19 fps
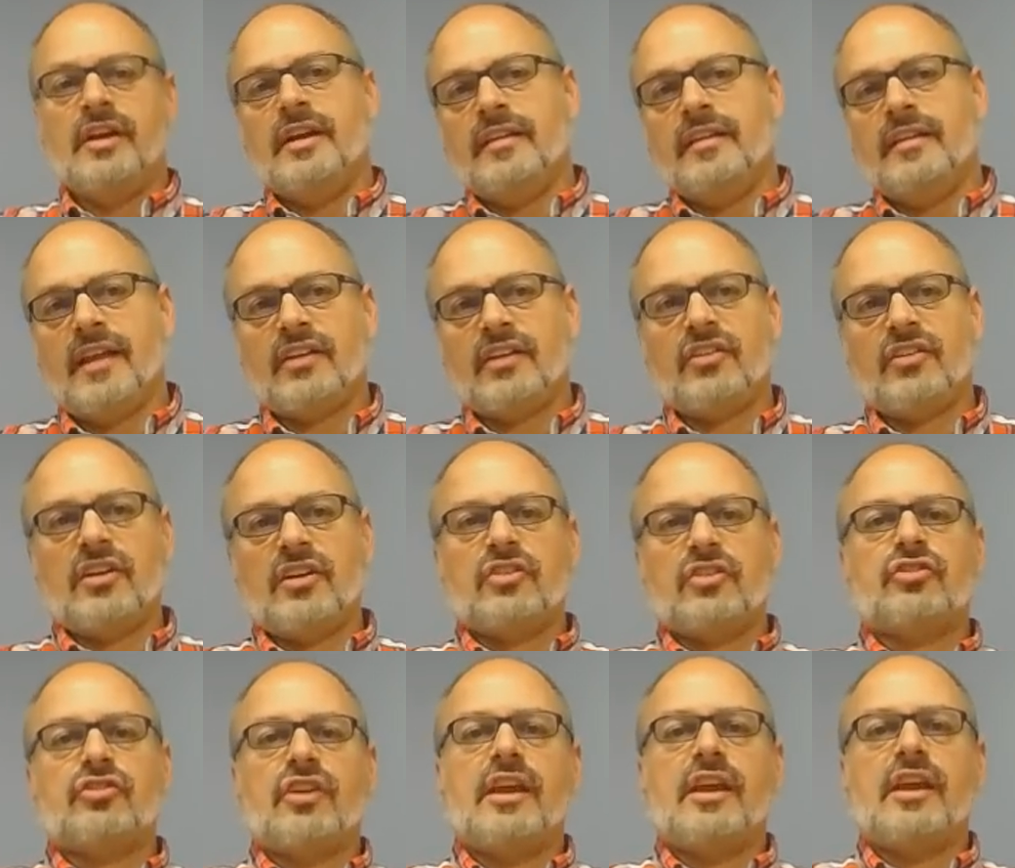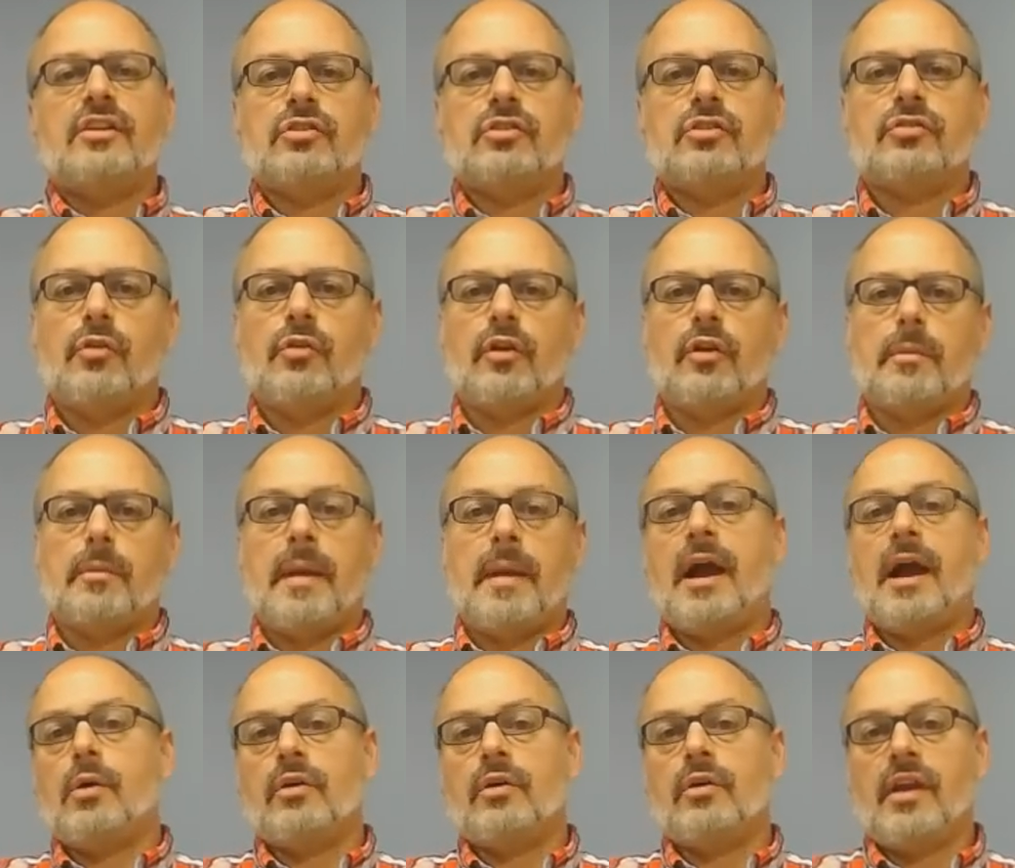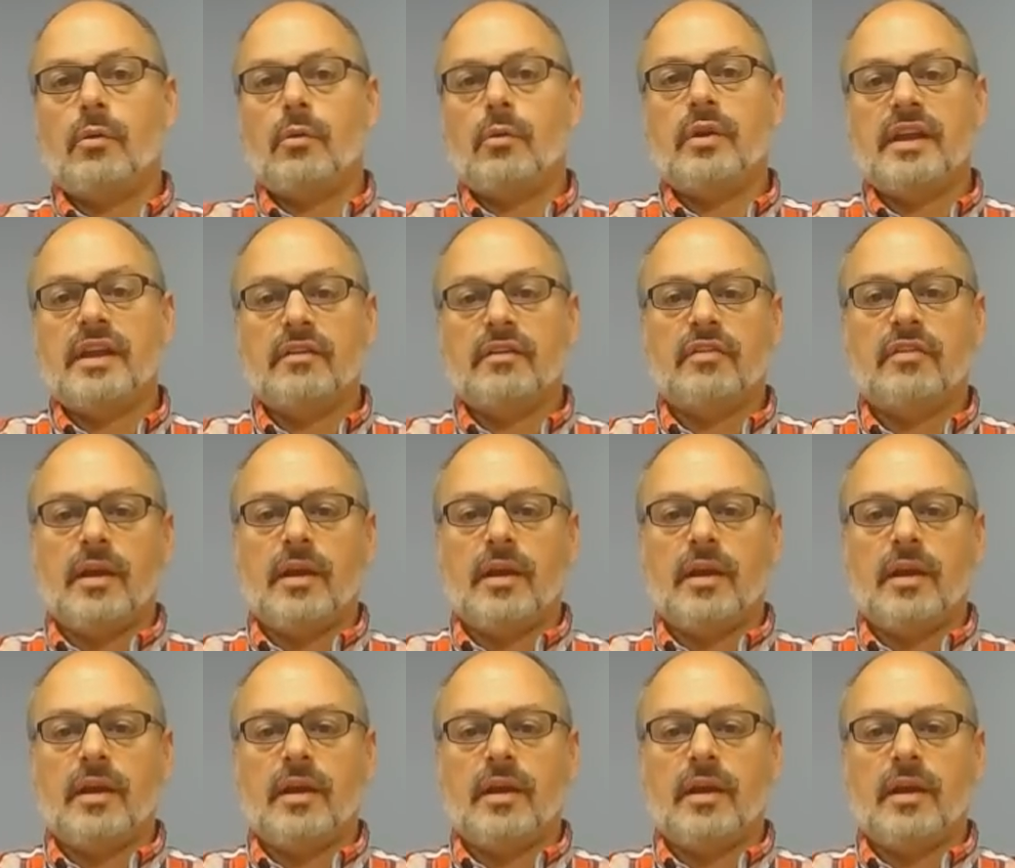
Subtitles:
that's in exchange for the power that we give them.